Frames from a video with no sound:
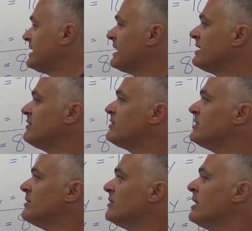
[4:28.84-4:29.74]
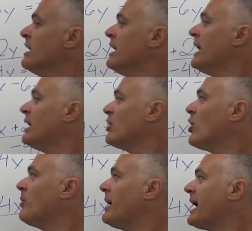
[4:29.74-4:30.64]
negative 2 and
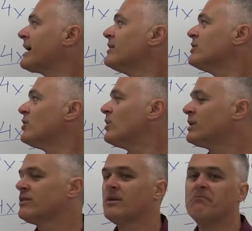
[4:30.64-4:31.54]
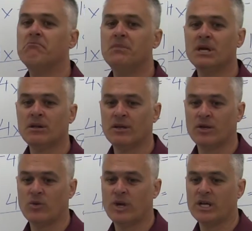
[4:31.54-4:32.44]
go back into one of the middle
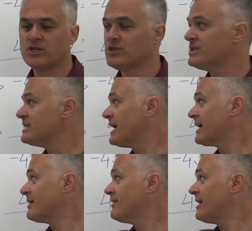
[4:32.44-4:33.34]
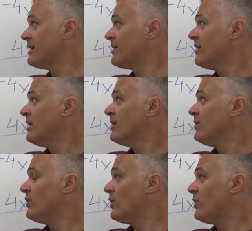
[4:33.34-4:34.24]
equations. I can take
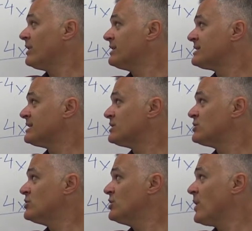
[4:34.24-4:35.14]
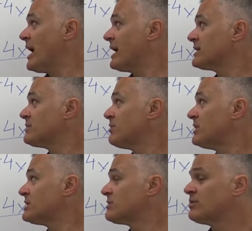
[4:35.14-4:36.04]
the one that says 2x
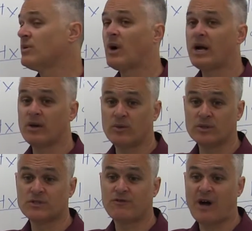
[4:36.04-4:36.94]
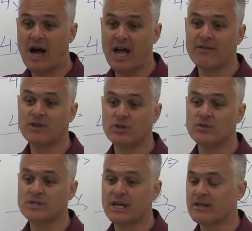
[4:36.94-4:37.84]
plus 3y equals 5 and
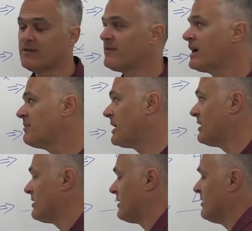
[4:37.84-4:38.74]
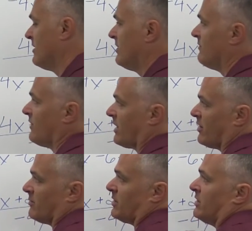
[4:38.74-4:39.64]
use that to find my other
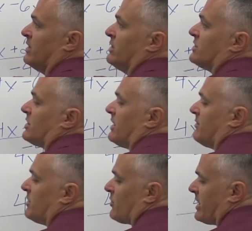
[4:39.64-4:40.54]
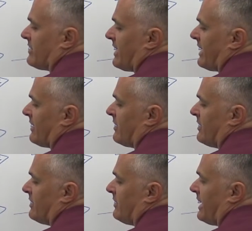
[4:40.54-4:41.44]
variable. So let me write that
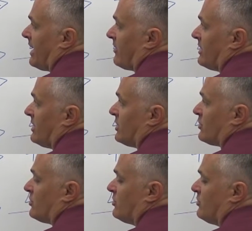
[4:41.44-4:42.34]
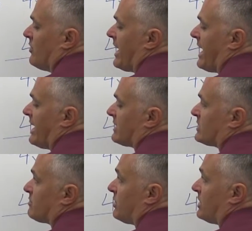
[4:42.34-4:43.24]
down here.
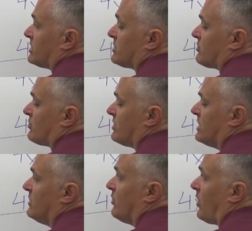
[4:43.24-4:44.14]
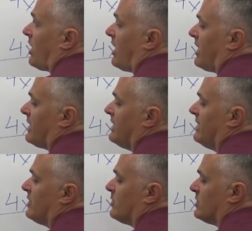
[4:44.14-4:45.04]
2x plus 3y
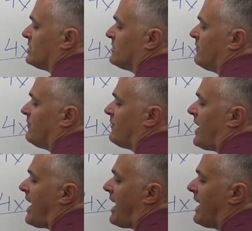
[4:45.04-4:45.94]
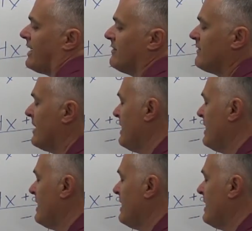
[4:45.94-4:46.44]
equals 5.